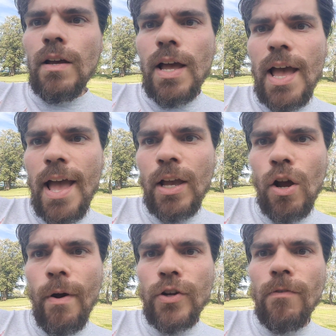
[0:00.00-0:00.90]

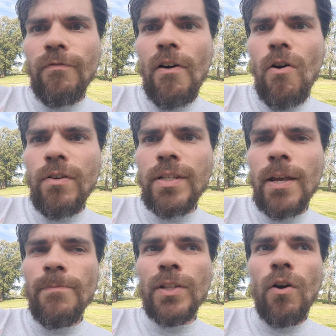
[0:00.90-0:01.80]
Correction,
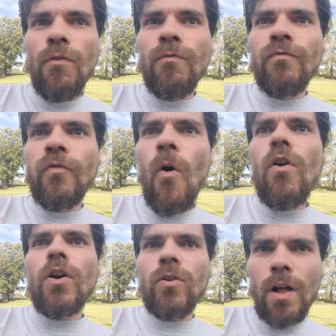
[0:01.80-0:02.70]
folks.
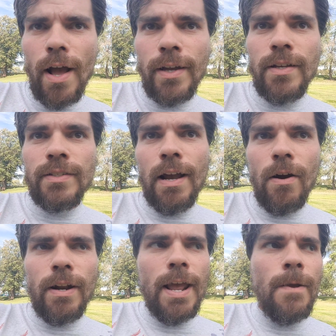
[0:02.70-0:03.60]
4 o'clock
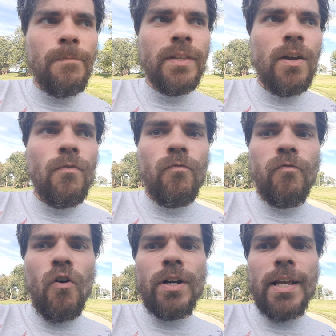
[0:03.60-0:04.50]
Saturday
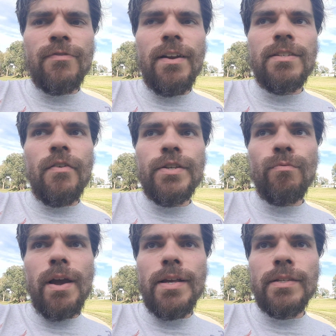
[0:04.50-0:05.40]
for the Xfinity
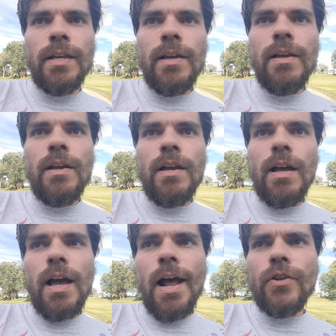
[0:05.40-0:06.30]
Series race.
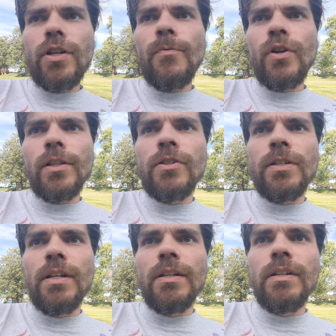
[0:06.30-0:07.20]
I just double
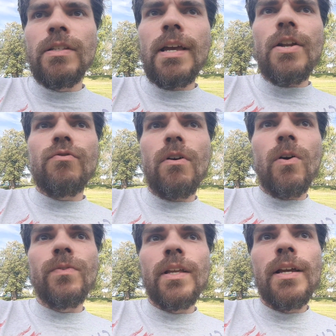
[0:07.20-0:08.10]
checked the
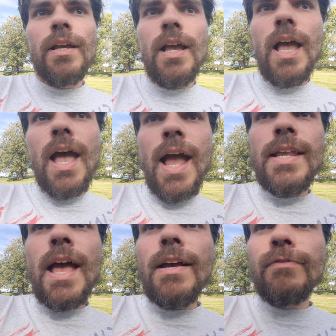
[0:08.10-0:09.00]
schedule,
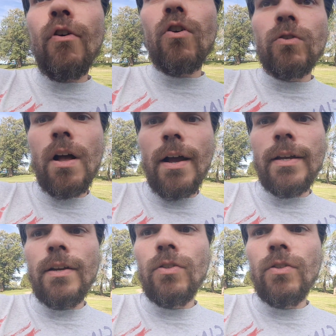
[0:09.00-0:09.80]
and yeah, it's 4 o'clock.